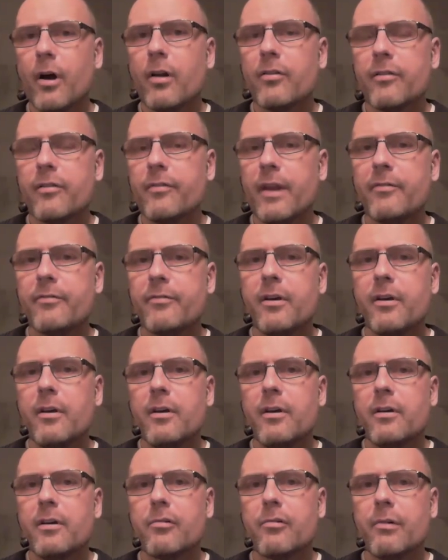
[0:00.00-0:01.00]
have left
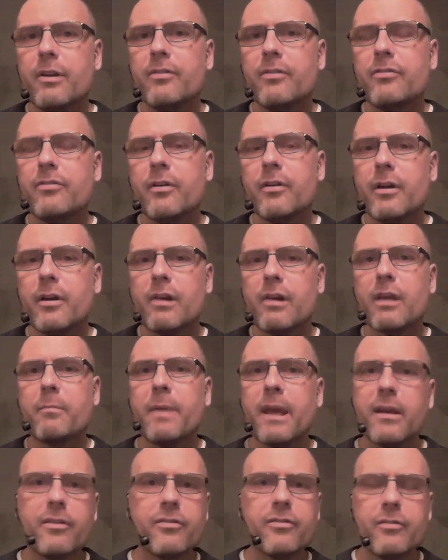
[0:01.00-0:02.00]
Greece and Greek
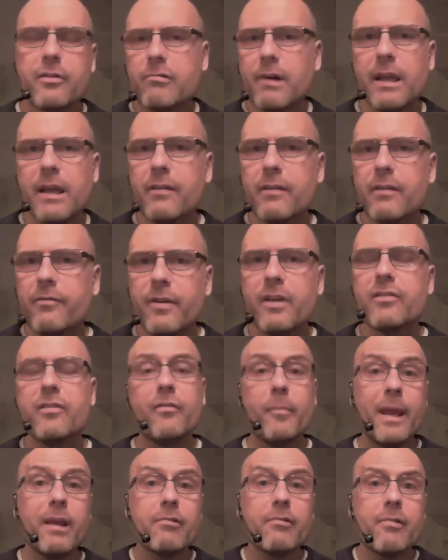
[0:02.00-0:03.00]
banks, creating fears of a
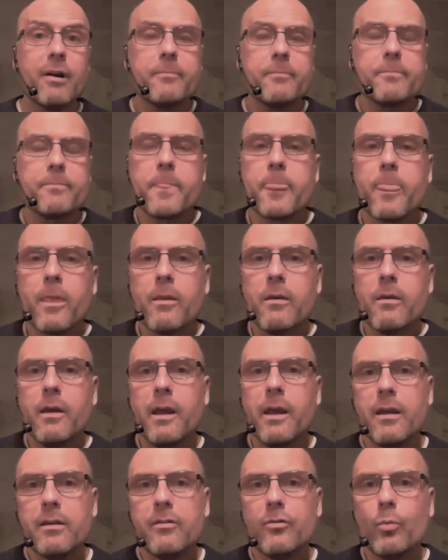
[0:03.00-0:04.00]
bank run.
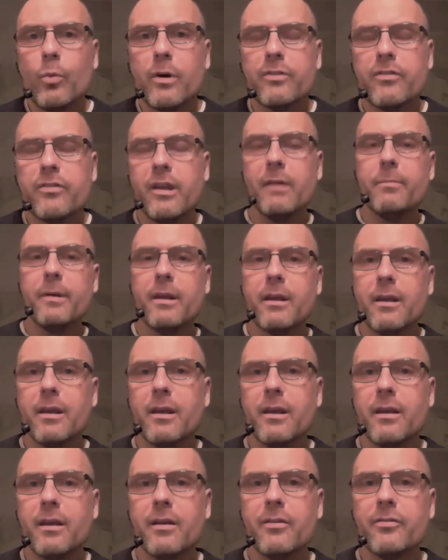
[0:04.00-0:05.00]
And what's happening
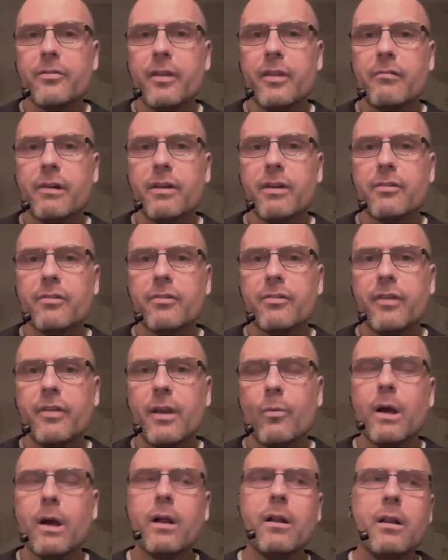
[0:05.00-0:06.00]
is the Greeks are saying,
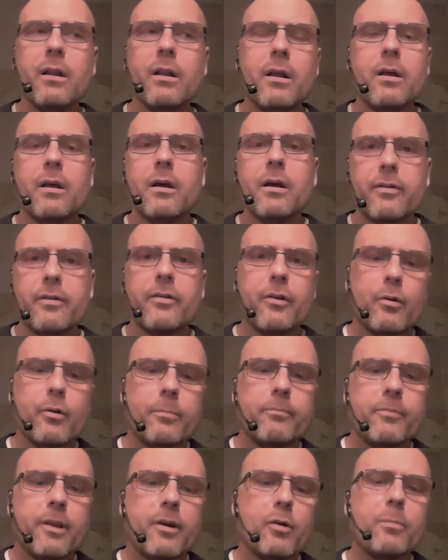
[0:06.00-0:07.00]
well,
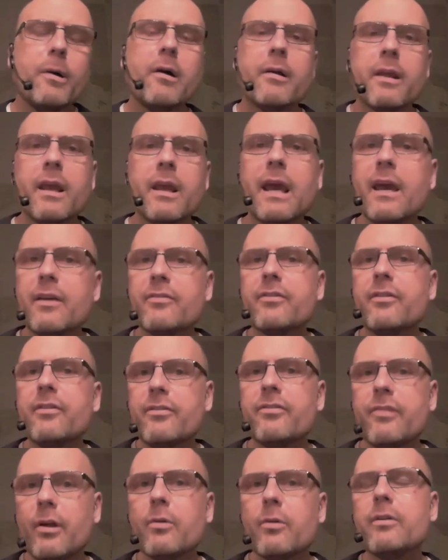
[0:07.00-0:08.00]
the new party has these
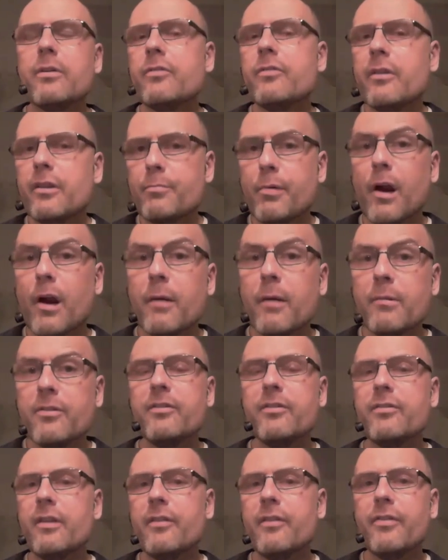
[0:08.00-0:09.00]
slogans and these
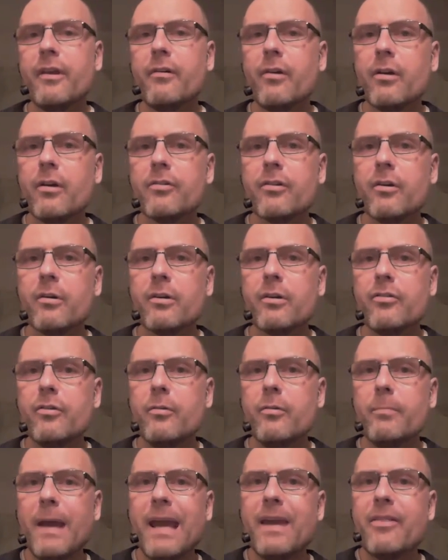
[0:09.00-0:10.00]
promises that they're not going to
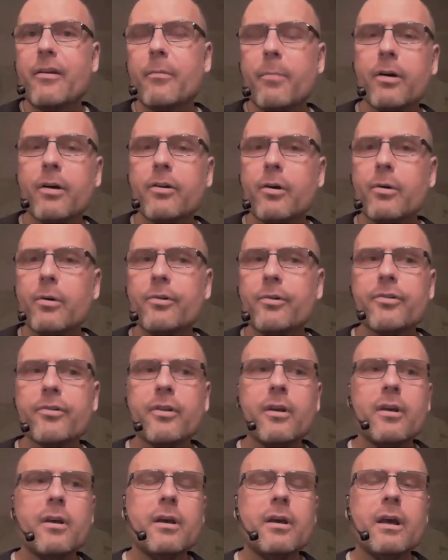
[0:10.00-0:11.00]
pay their bondholders.
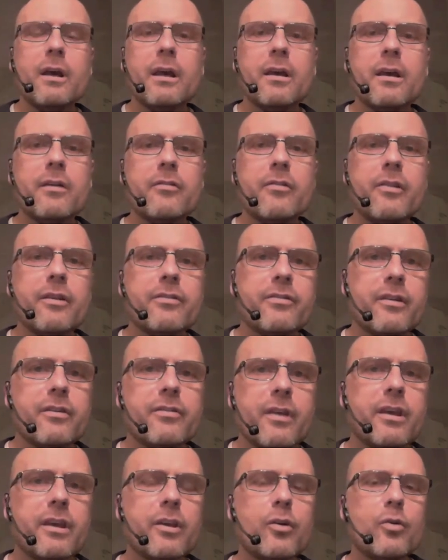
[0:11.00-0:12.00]
And this is
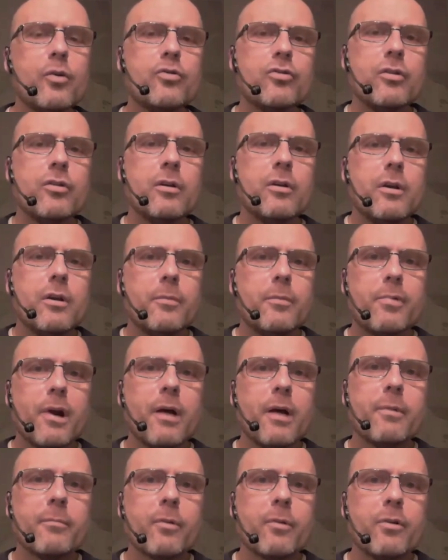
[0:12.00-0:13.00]
a huge
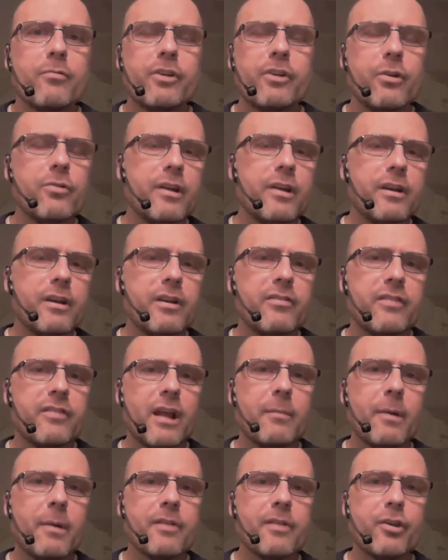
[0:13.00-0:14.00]
problem. Could hugely
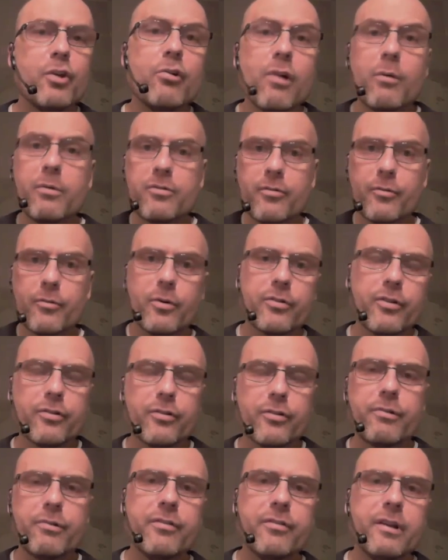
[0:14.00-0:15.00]
destabilize the euro, which of course has
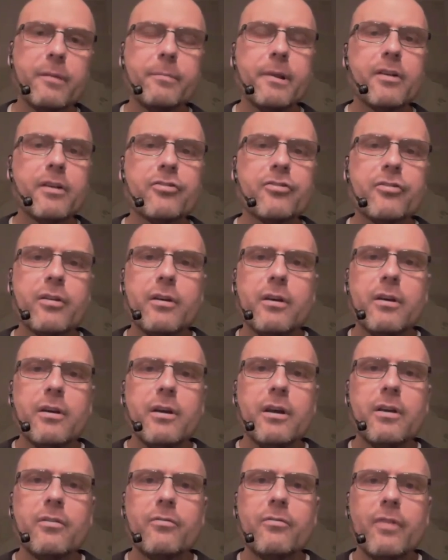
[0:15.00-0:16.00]
recently plunged
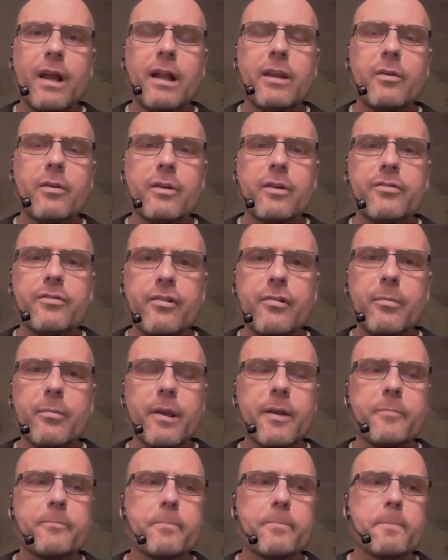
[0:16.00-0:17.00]
in value considerably.
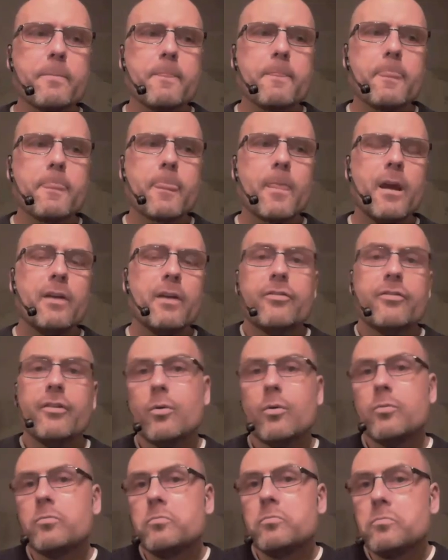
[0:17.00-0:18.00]
And
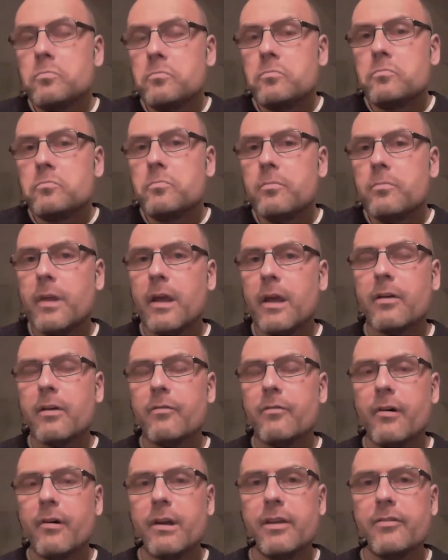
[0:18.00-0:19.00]
so they can
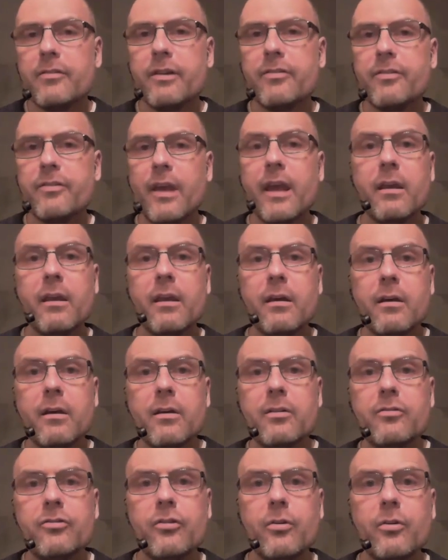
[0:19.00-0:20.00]
very easily say
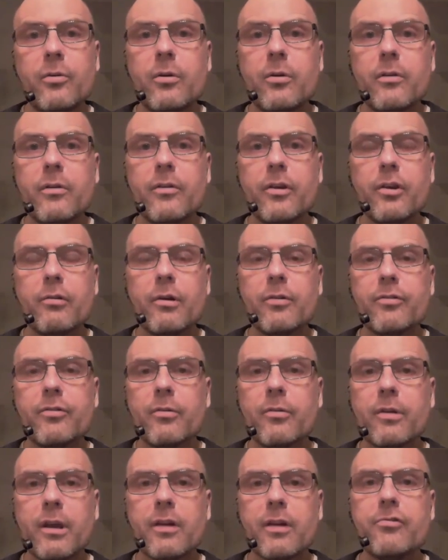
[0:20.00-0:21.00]
to the Eurozone
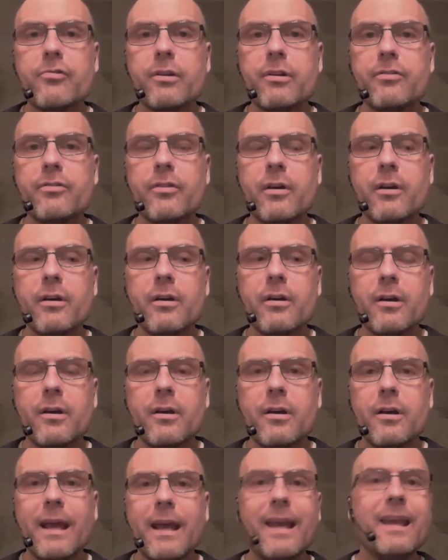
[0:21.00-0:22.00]
countries,
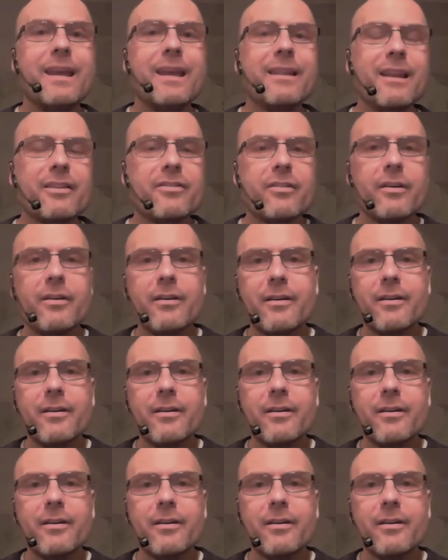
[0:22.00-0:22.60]
hey, that's a